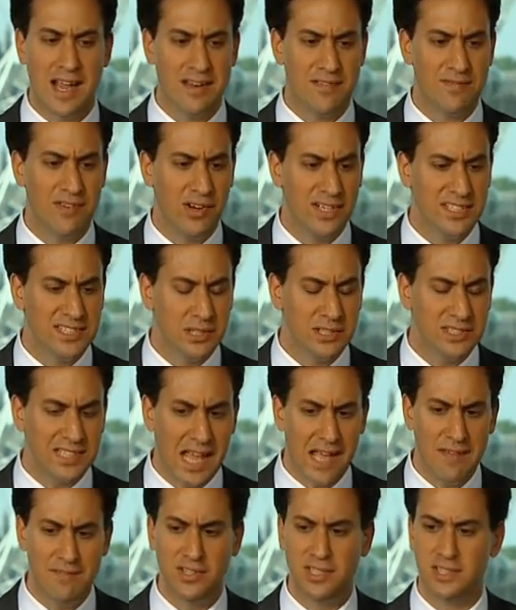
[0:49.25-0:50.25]
and very serious
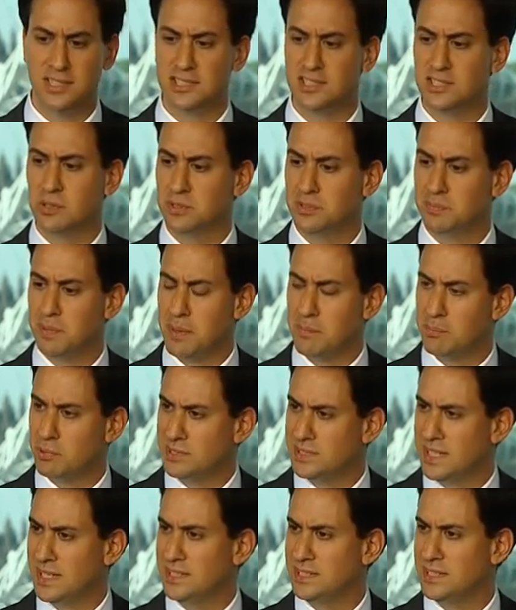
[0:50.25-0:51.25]
evidence that was being
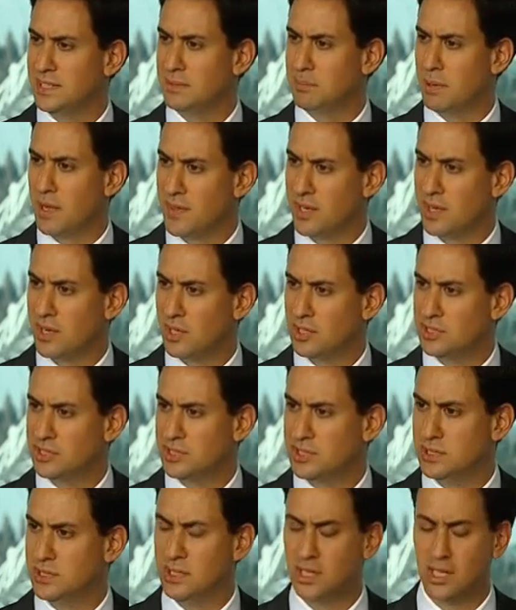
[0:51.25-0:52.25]
presented by the
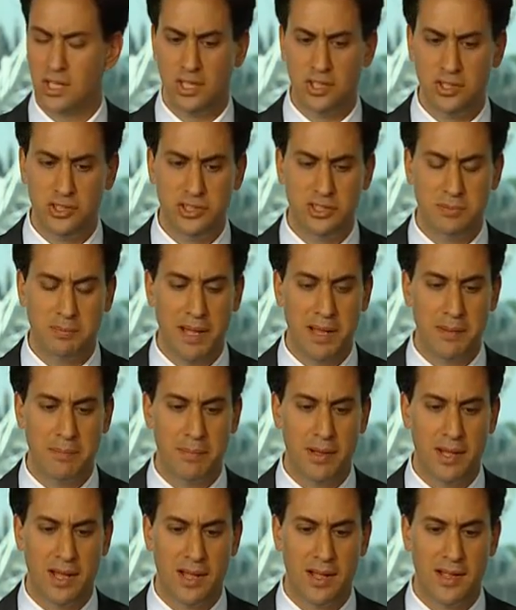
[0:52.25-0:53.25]
Guardian
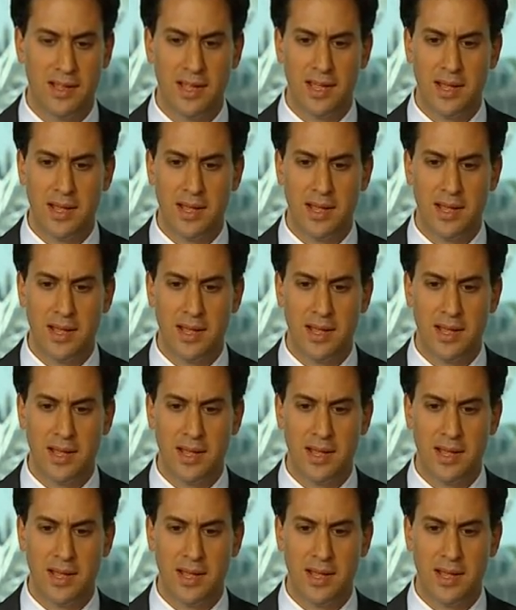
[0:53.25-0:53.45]
newspaper.